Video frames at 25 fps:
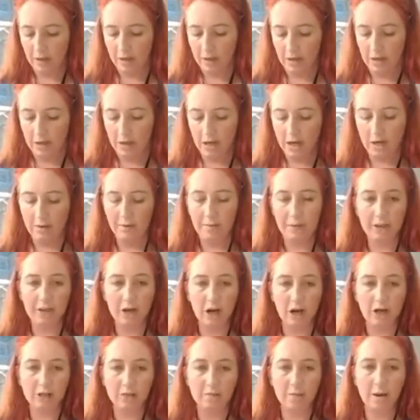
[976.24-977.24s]
Um, he
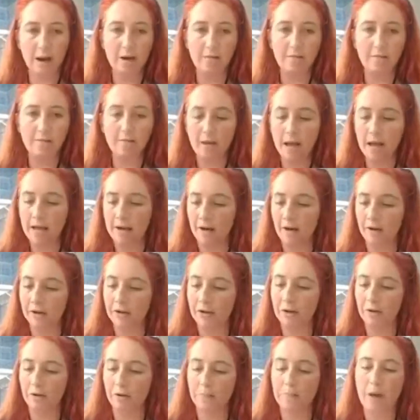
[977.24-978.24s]
talks about men on the
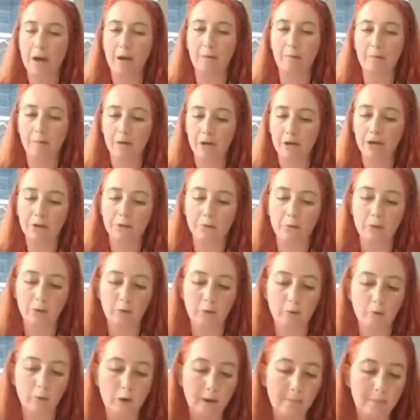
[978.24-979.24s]
northbound bridge with
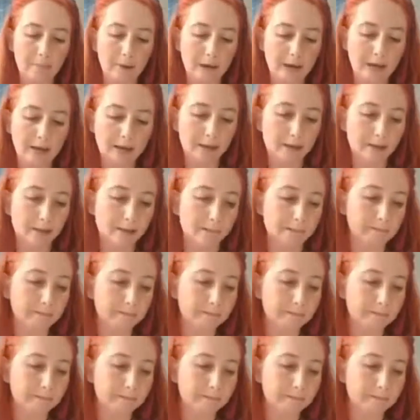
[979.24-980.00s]
weapons.